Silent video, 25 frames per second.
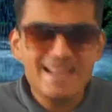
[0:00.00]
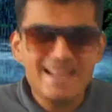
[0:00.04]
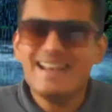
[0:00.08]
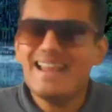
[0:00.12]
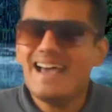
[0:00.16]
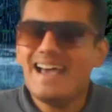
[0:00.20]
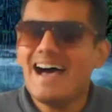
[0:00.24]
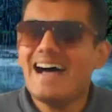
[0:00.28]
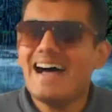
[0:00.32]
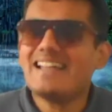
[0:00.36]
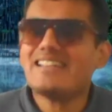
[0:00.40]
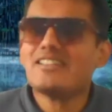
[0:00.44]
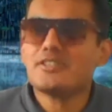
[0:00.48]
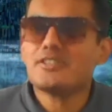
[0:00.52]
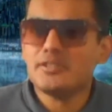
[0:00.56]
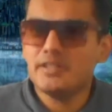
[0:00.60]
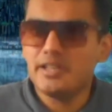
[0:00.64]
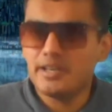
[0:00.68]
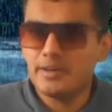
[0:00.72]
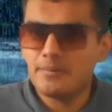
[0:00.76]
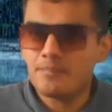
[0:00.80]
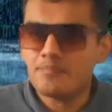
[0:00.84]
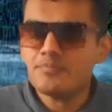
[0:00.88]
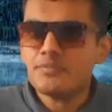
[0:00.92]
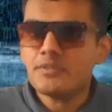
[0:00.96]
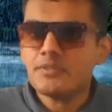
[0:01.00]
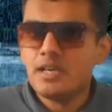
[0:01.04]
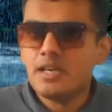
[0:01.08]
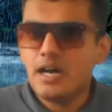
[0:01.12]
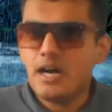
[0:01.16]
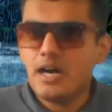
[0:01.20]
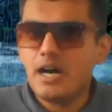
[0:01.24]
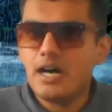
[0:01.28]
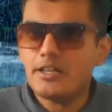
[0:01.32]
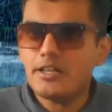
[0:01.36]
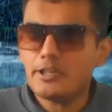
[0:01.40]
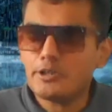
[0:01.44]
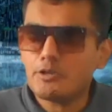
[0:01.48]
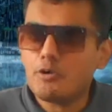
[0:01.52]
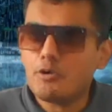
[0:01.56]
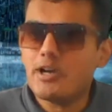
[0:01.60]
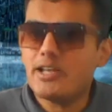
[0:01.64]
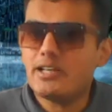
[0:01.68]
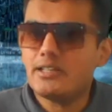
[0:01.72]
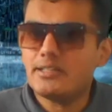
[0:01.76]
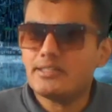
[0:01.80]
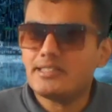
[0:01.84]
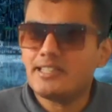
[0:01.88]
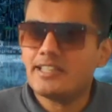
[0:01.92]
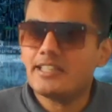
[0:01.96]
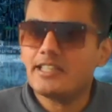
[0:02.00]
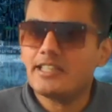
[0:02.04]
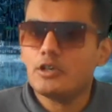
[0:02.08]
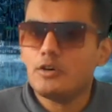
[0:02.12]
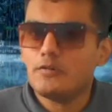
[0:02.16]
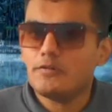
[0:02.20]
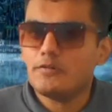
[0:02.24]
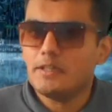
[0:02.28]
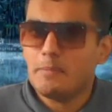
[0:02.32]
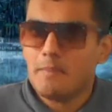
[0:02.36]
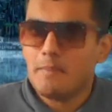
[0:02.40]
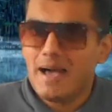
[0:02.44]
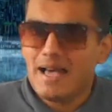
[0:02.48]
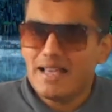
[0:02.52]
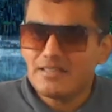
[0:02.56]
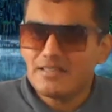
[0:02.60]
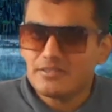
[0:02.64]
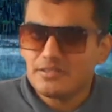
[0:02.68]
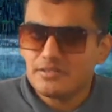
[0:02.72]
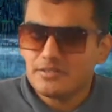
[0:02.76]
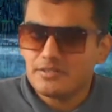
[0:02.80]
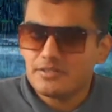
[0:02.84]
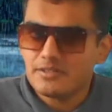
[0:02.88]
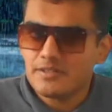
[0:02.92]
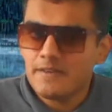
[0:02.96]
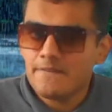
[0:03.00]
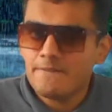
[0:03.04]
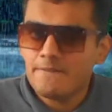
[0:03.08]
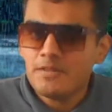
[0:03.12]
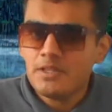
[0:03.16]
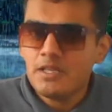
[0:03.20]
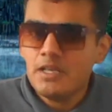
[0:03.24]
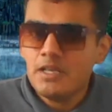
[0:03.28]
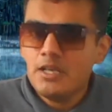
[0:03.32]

enhancing the critical thinking of the masses.